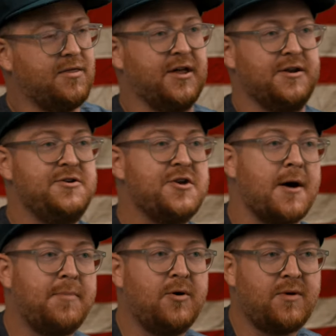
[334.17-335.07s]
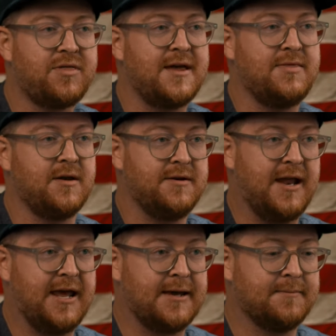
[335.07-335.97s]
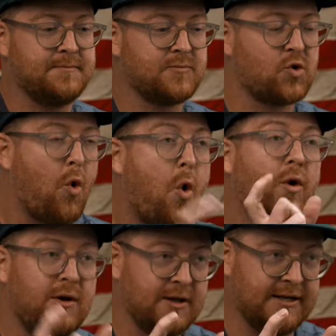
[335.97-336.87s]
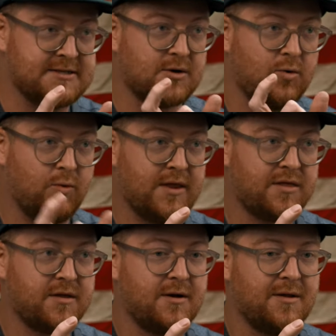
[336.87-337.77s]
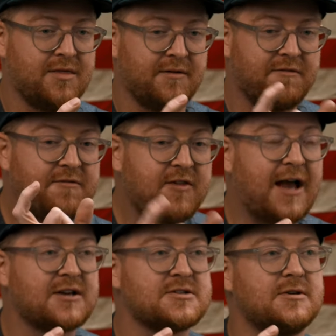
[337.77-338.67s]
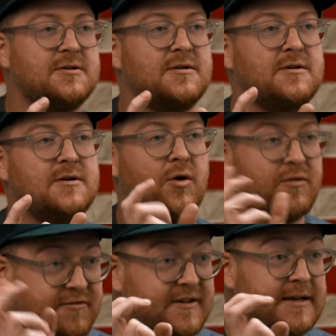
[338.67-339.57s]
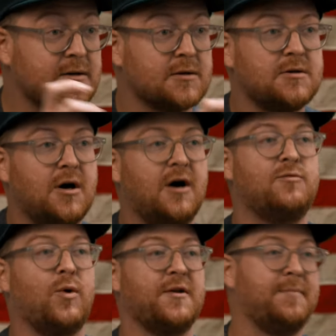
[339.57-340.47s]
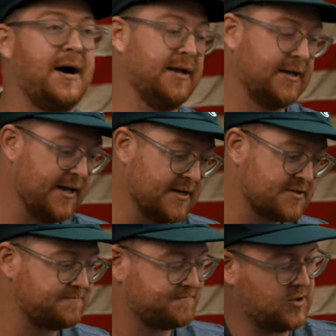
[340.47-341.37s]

The number within the name correlates with the flex or feel of what the binding is.